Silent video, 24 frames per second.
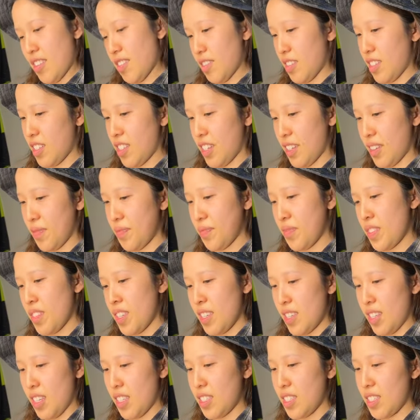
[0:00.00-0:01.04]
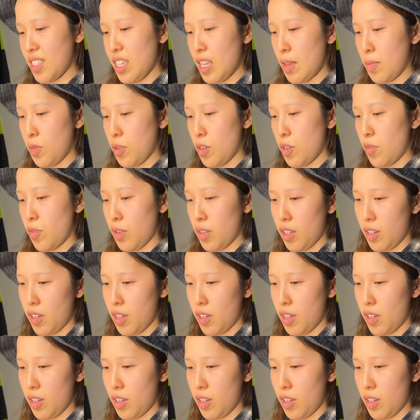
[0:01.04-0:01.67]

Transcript: Okay, let's keep going